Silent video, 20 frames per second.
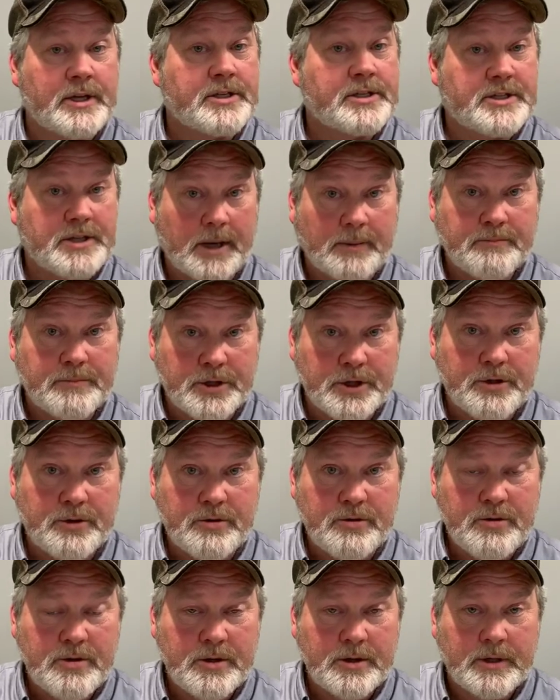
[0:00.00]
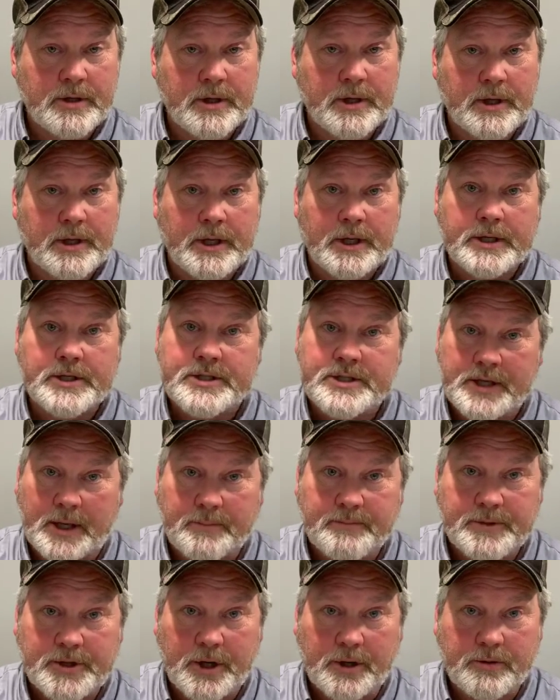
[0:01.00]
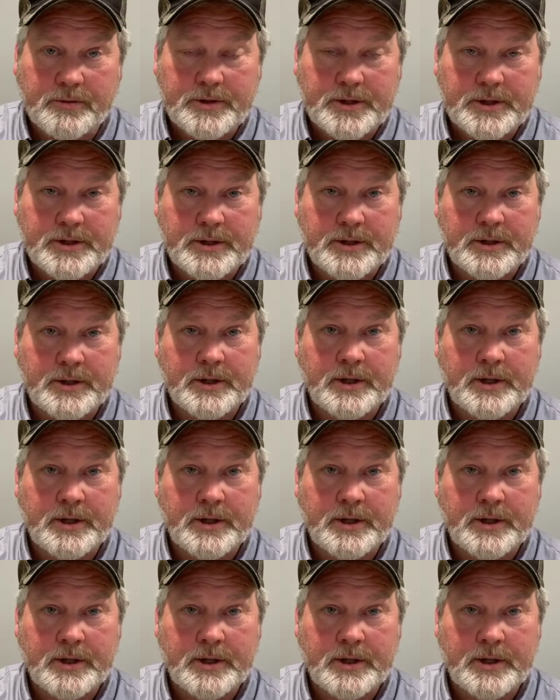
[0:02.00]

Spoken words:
Some do, some don't.